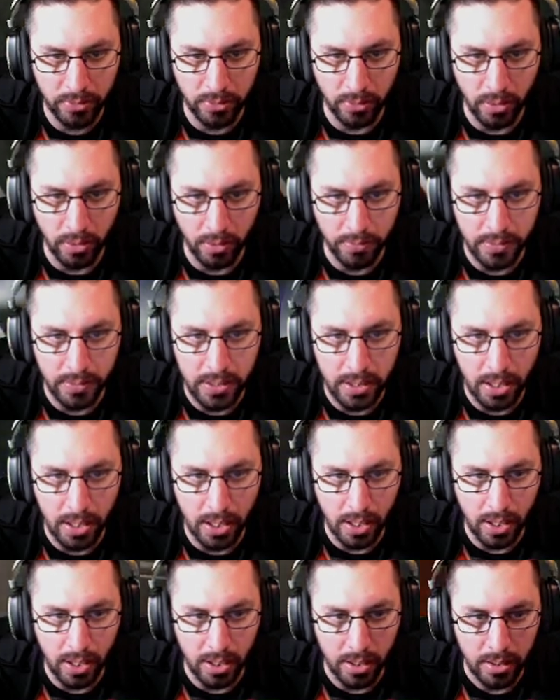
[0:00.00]
along
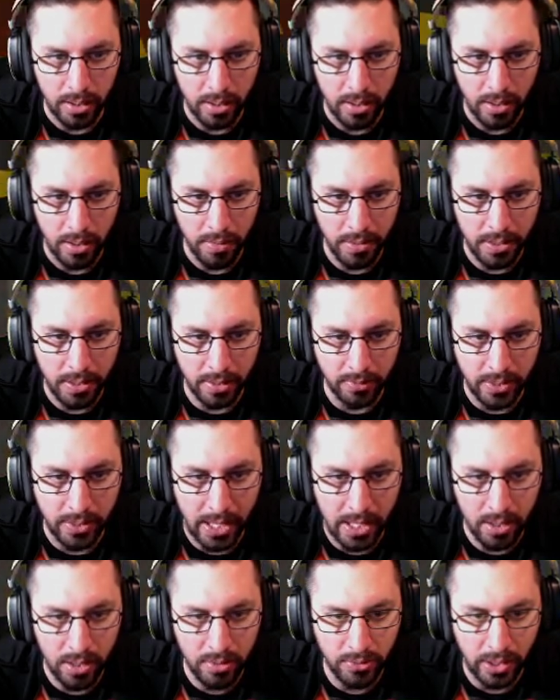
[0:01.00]
the
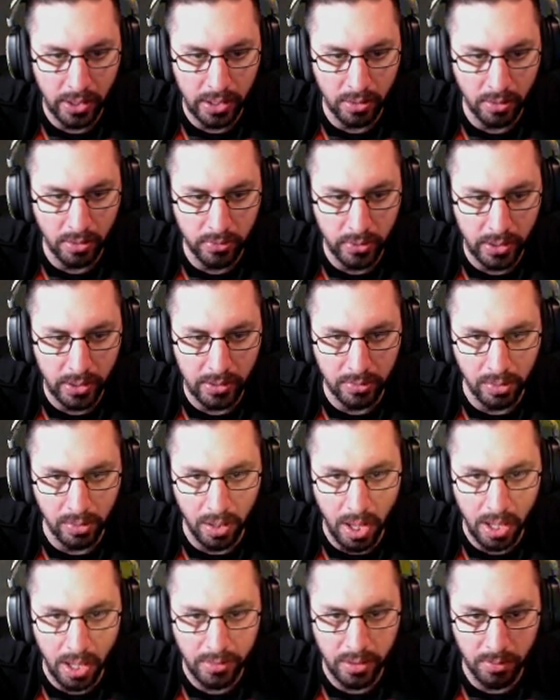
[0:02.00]
containers. Like it looks like it's
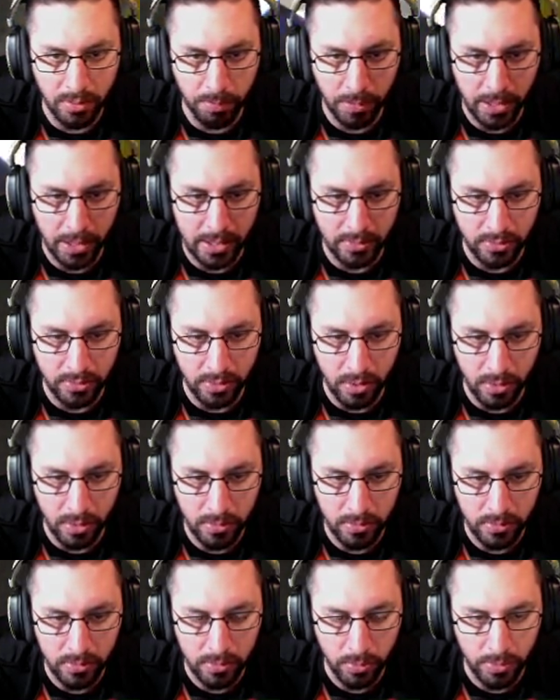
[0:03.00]
locked in place,
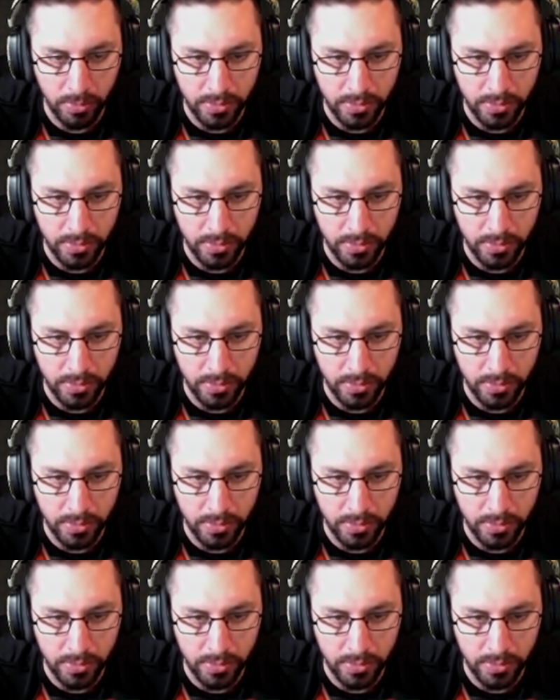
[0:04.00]
with